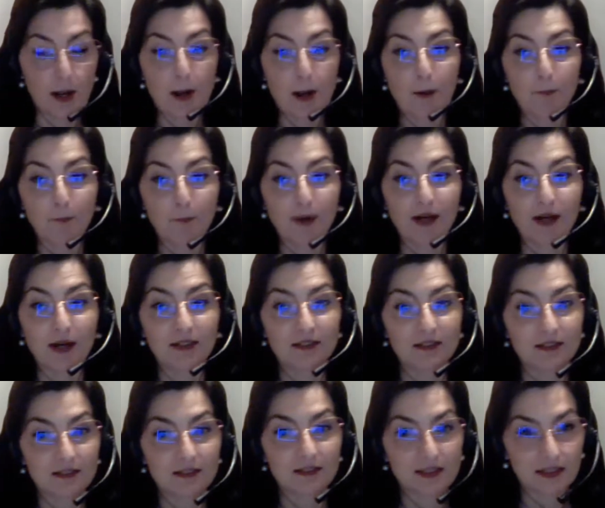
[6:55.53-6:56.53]
but
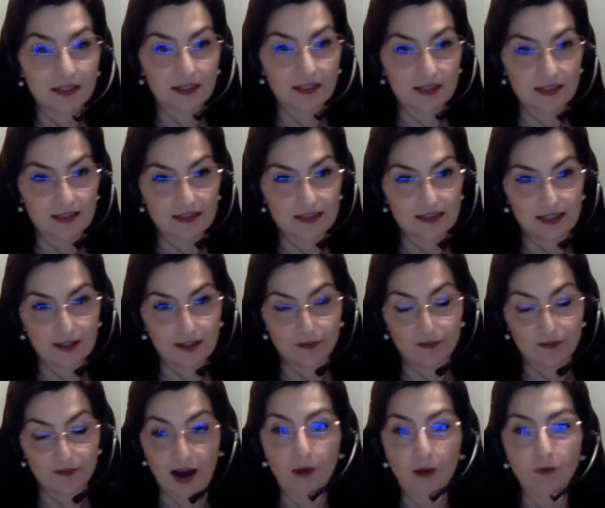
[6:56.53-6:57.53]
the
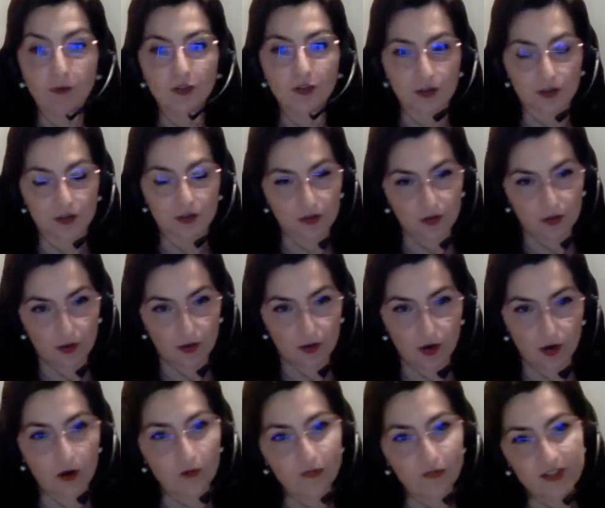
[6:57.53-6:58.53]
founder
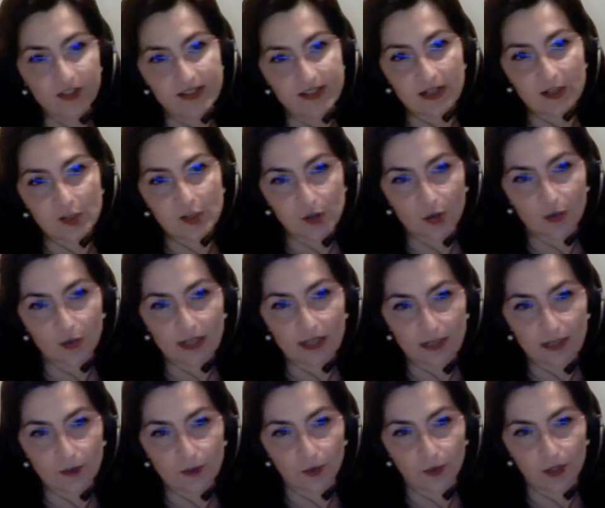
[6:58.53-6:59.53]
of this NGO
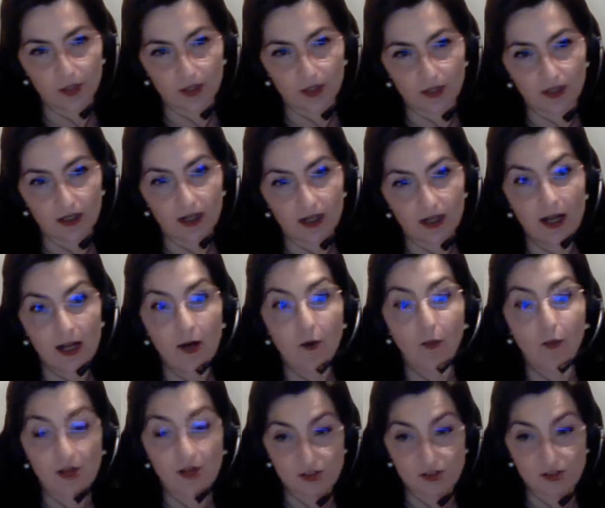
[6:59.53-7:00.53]
network
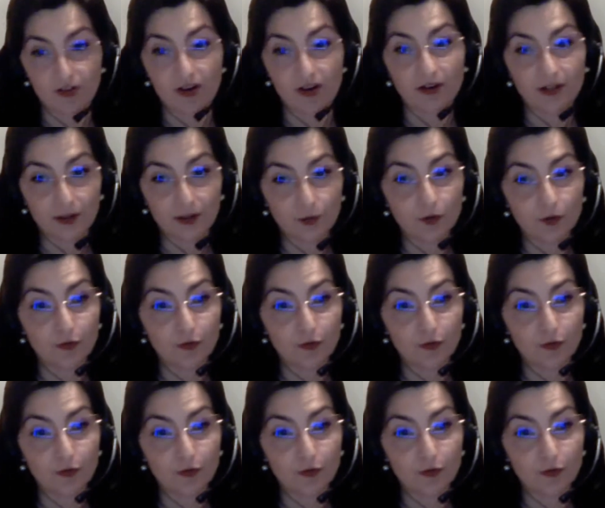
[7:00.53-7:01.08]
was a very good